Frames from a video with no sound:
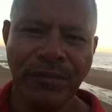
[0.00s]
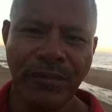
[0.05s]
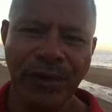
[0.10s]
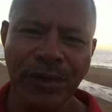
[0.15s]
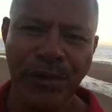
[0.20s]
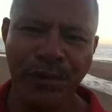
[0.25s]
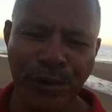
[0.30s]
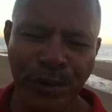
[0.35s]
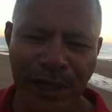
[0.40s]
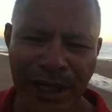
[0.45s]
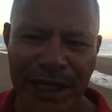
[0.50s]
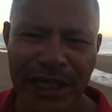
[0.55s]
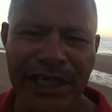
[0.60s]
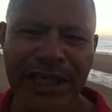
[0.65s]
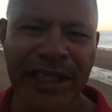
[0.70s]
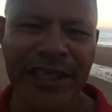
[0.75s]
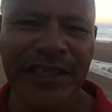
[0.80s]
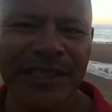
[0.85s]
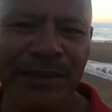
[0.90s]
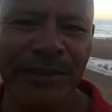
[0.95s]
We really
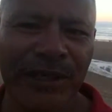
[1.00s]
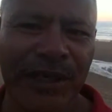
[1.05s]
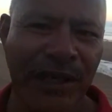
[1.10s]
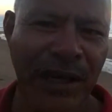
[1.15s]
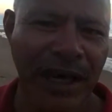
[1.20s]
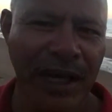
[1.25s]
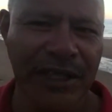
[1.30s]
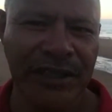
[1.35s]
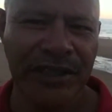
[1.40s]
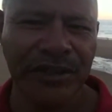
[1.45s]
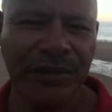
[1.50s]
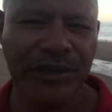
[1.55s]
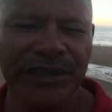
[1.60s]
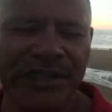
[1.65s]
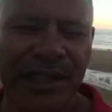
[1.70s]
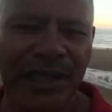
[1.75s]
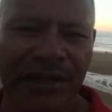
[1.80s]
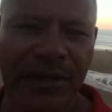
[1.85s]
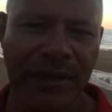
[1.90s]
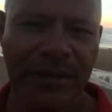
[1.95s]
need to be kind to
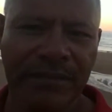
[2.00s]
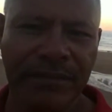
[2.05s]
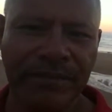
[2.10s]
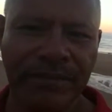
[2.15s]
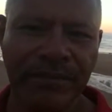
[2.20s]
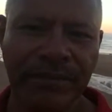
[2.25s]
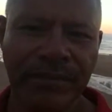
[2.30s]
each other.